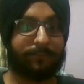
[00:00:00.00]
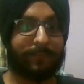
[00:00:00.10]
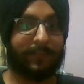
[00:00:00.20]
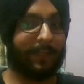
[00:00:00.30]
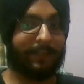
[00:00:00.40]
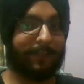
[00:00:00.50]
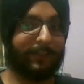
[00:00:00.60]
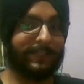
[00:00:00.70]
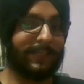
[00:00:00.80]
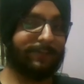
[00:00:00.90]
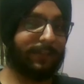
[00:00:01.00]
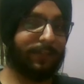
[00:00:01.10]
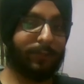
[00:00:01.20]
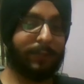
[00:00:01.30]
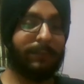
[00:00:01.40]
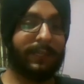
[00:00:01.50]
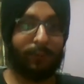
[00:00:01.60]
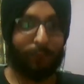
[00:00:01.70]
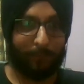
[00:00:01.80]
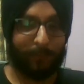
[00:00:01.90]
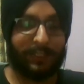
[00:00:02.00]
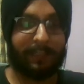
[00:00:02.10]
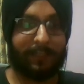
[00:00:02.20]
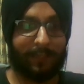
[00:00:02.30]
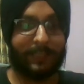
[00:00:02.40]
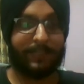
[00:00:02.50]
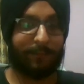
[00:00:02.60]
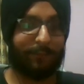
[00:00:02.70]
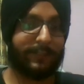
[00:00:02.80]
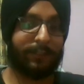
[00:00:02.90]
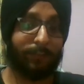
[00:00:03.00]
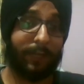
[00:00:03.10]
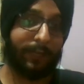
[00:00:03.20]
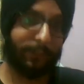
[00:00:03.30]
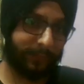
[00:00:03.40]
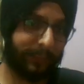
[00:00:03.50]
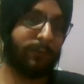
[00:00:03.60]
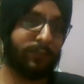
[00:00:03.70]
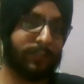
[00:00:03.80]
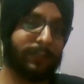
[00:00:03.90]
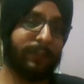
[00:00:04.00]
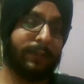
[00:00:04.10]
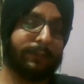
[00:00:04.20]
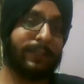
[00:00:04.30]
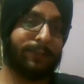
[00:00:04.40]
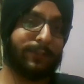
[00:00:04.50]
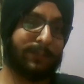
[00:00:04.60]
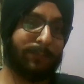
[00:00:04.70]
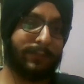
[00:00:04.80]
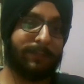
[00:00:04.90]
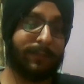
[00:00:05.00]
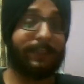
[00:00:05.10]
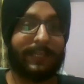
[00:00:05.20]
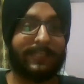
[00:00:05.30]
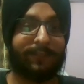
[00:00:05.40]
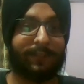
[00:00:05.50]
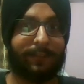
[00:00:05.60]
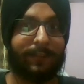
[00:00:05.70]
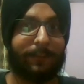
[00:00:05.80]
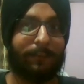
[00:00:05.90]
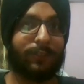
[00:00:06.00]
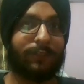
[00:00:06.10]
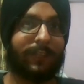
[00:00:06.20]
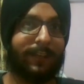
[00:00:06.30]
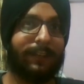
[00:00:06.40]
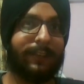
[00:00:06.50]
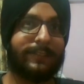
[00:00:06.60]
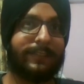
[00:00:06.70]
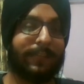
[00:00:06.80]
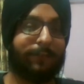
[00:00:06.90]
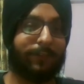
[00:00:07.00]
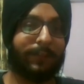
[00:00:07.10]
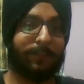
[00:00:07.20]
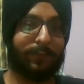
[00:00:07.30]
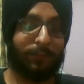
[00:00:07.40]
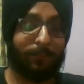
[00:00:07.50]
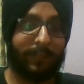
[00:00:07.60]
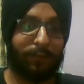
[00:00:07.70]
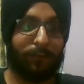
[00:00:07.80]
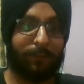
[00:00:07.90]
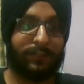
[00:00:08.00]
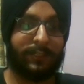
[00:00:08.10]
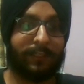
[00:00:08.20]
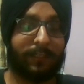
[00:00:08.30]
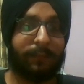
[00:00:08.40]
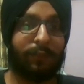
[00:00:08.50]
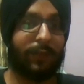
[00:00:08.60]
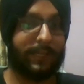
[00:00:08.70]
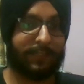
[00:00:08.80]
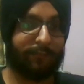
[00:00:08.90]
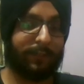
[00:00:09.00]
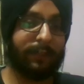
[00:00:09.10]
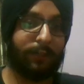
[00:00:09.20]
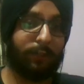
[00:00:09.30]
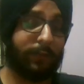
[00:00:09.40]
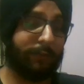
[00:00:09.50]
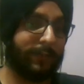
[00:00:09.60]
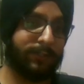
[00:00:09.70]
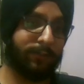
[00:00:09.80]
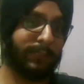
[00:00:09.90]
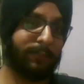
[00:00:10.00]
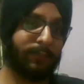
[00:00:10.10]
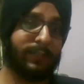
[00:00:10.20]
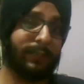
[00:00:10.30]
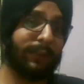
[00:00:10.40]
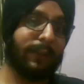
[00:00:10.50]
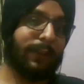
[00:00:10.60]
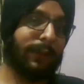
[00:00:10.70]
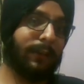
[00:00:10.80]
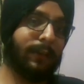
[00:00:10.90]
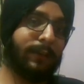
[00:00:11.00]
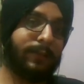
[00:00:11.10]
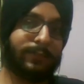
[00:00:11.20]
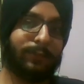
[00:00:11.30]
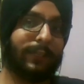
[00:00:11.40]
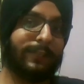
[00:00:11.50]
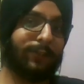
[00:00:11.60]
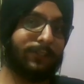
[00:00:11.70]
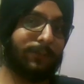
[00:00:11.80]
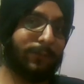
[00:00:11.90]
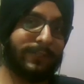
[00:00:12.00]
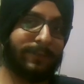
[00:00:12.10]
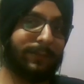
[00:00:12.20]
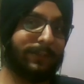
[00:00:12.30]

There are other ways as well. You can make your own project and ask the professor to guide you in that project. That's also possible. And that's what most of the IITs like work upon. You make your own project and you ask a faculty to advise you on that project. So that's also possible.